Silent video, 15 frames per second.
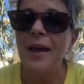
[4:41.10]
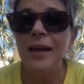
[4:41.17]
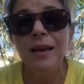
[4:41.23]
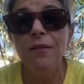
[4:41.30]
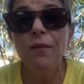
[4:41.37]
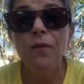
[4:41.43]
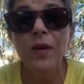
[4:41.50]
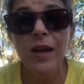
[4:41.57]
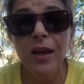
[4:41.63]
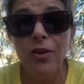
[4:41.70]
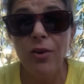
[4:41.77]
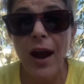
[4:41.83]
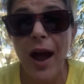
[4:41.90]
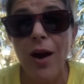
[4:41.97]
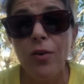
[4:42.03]
can
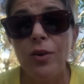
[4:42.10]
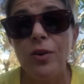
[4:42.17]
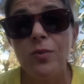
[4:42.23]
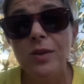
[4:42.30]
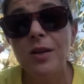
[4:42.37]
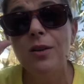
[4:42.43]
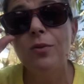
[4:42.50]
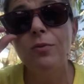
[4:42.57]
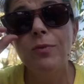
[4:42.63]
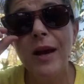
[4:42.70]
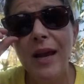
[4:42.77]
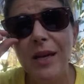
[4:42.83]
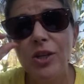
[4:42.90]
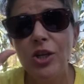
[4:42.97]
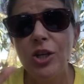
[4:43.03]
figure out using a
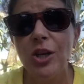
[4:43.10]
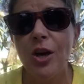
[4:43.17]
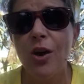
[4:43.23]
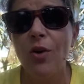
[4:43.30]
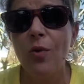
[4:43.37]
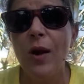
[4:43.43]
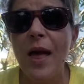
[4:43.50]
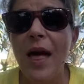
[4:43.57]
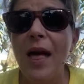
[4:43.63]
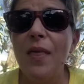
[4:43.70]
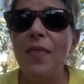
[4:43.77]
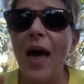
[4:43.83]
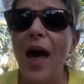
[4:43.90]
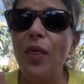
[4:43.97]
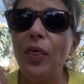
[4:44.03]
ratio
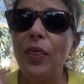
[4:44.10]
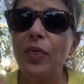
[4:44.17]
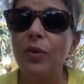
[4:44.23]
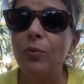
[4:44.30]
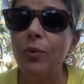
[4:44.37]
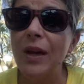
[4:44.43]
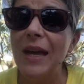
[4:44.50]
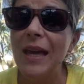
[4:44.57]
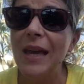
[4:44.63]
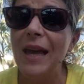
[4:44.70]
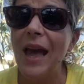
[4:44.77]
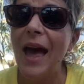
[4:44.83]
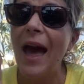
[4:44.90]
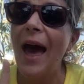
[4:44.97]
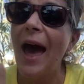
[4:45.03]
that
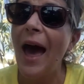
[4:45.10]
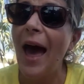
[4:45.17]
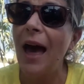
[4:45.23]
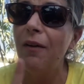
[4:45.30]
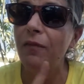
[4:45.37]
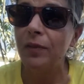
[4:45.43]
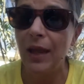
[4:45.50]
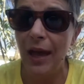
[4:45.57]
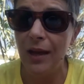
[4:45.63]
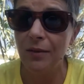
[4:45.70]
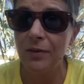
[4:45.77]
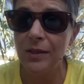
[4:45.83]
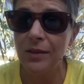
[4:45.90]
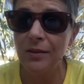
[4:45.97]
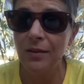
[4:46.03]
3
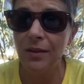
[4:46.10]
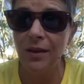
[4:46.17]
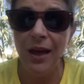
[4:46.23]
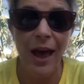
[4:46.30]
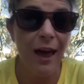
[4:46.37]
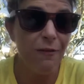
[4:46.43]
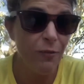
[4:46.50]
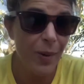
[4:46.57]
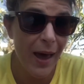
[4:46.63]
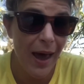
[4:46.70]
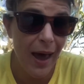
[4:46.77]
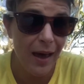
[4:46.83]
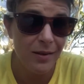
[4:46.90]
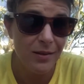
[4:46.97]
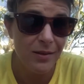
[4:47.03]
half-lives have
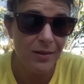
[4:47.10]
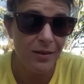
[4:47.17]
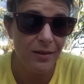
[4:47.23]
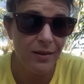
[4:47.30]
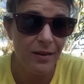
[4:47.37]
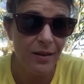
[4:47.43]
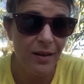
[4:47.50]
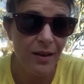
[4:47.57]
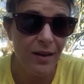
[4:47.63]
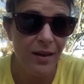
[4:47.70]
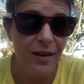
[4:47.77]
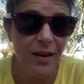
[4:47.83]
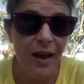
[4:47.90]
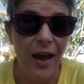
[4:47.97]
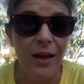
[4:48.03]
passed.
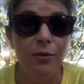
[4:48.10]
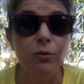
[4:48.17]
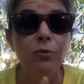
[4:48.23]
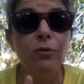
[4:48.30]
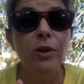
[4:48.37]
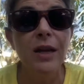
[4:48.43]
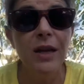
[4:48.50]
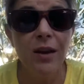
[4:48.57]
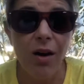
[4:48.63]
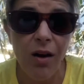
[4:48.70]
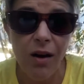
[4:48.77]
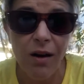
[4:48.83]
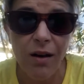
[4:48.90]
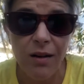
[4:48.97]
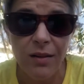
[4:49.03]
And
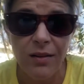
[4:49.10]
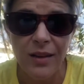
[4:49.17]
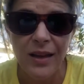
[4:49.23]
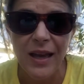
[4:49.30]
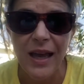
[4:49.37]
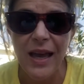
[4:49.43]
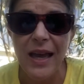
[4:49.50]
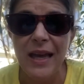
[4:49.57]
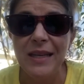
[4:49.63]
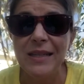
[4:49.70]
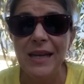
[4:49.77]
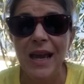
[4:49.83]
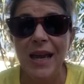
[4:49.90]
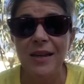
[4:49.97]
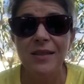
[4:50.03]
recall, it
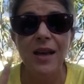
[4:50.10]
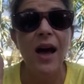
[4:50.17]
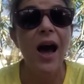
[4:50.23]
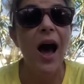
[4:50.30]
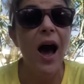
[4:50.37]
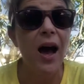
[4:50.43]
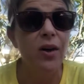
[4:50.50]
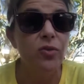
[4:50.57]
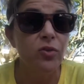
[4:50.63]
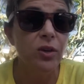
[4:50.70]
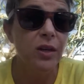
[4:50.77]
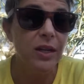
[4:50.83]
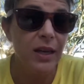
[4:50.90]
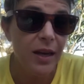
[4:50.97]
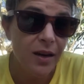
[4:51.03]
takes
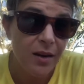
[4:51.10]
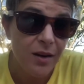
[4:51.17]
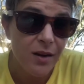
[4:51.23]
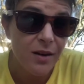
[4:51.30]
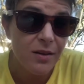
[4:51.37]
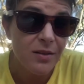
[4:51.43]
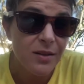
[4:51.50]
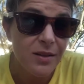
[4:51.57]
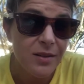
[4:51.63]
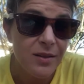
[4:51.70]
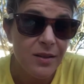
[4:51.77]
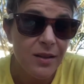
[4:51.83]
100 years